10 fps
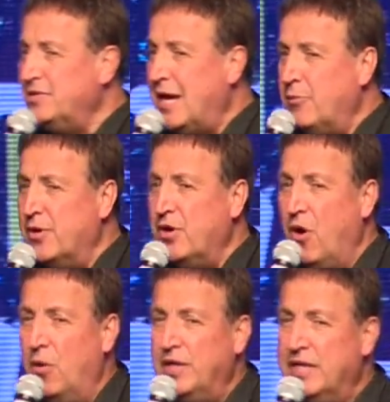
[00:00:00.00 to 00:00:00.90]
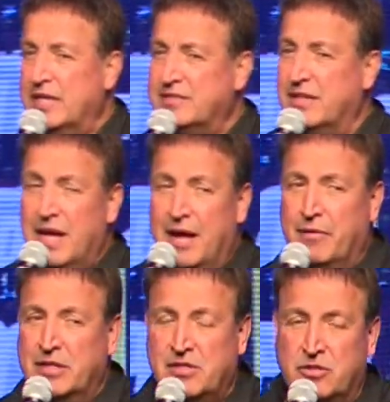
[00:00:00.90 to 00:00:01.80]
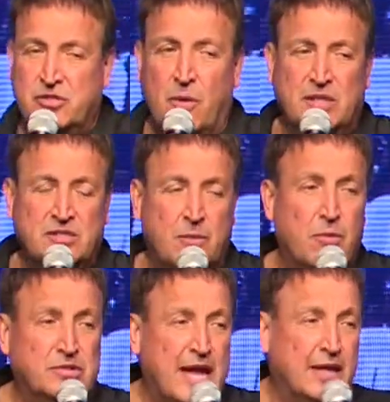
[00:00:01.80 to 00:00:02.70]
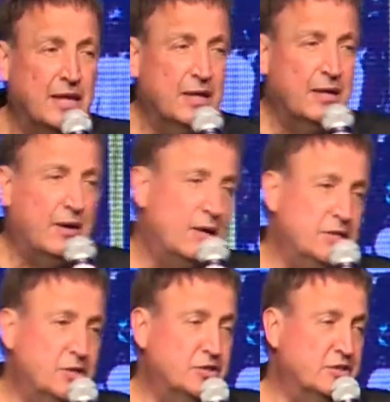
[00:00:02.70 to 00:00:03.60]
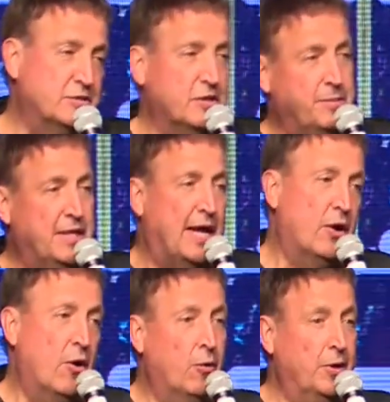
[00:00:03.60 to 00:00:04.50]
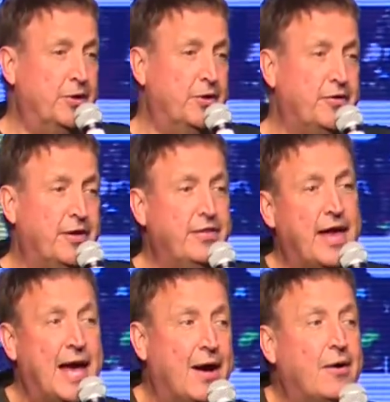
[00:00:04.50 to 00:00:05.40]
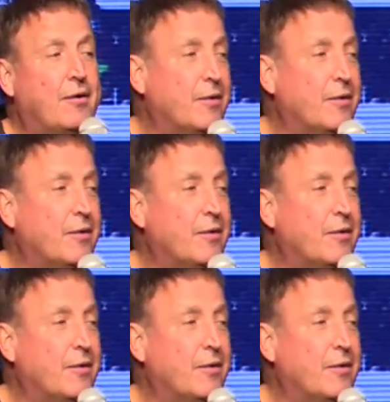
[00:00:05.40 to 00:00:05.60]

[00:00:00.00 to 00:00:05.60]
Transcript: that word holiness, and, and it's, it's always it's almost like, oh, you're just going to be like holier than thou.